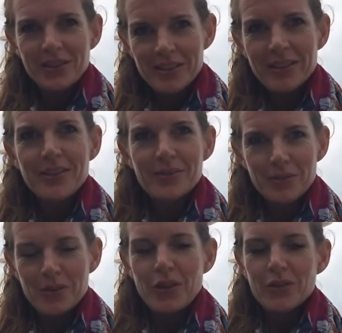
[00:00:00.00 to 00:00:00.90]
I think go
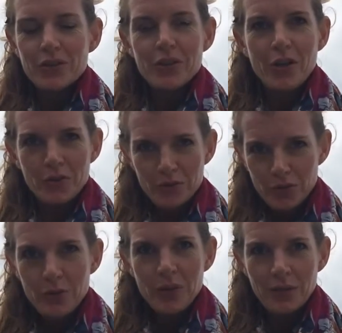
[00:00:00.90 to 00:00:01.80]
to a doctor, go
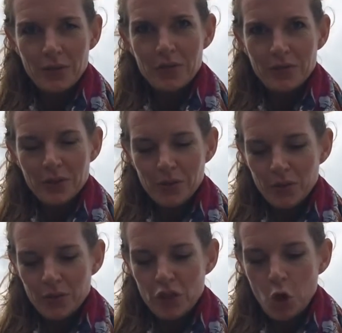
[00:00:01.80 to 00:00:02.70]
do whatever you feel
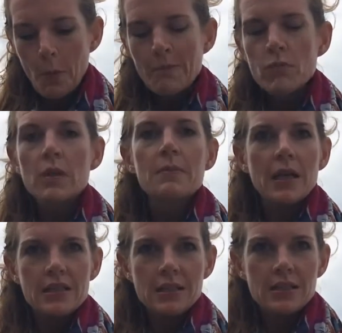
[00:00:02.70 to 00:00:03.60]
called to do. But
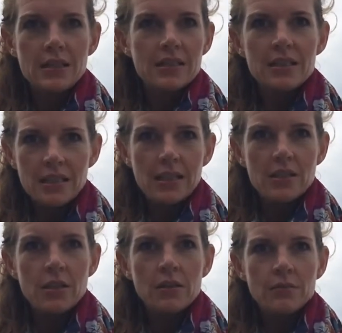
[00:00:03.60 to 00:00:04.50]
my instance at this
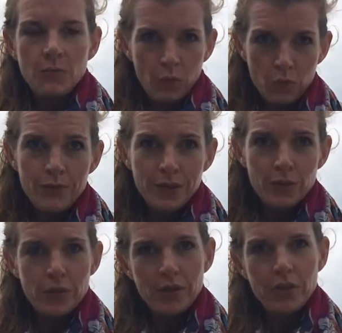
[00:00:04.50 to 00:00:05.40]
stage, I would have gone
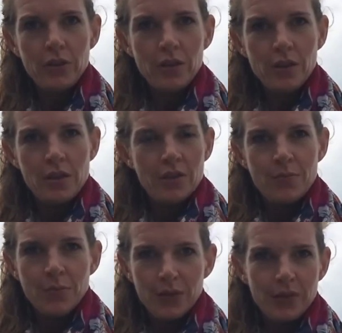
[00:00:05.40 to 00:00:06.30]
to a doctor,
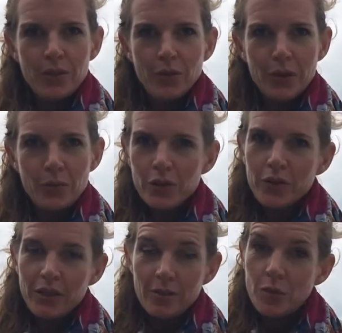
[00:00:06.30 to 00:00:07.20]
but at
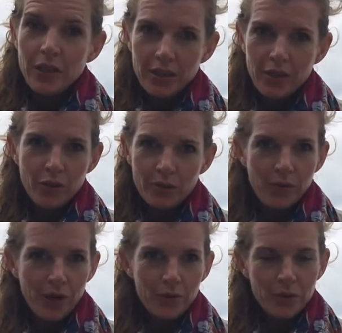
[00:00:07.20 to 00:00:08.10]
1:30 in the morning you're not going to
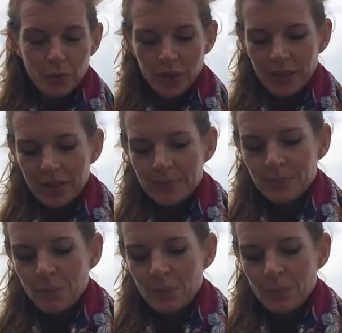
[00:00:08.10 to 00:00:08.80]
find one working.